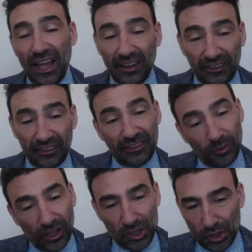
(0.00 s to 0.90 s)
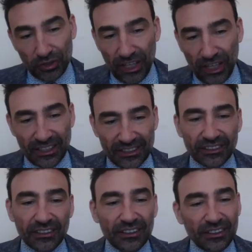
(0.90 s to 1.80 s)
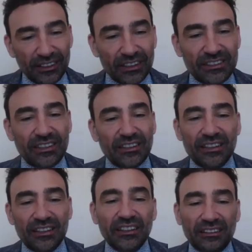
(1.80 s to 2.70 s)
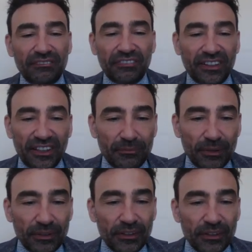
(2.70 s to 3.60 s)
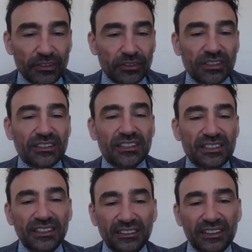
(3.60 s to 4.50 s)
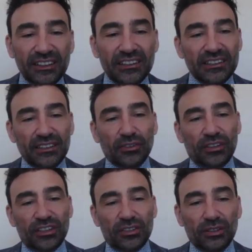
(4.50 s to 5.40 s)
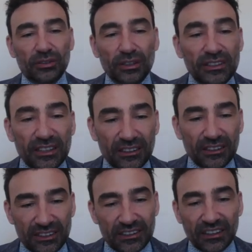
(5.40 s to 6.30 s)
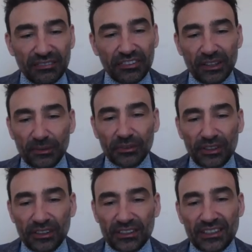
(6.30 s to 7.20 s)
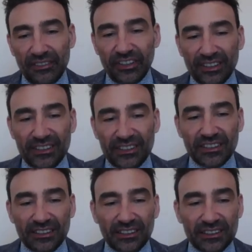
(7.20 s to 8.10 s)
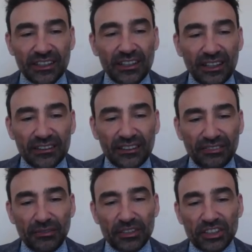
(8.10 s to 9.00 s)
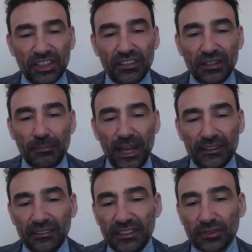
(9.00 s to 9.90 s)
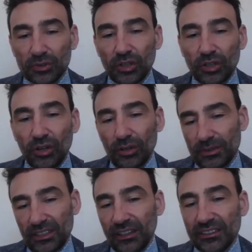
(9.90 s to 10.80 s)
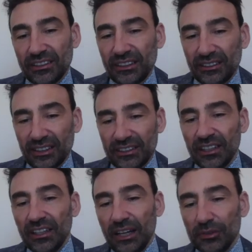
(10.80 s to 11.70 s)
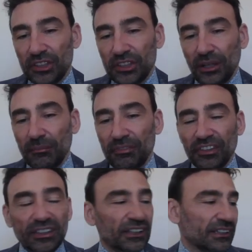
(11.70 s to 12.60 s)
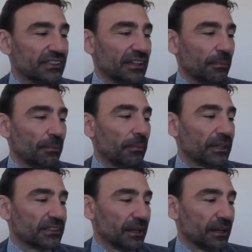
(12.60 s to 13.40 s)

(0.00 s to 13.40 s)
Well, sure, yes. It's the data frame. So this is the series, it contains only one series. Data frame contains several series. A data frame is a generic matrix whose columns are series and which can be filled in step by step.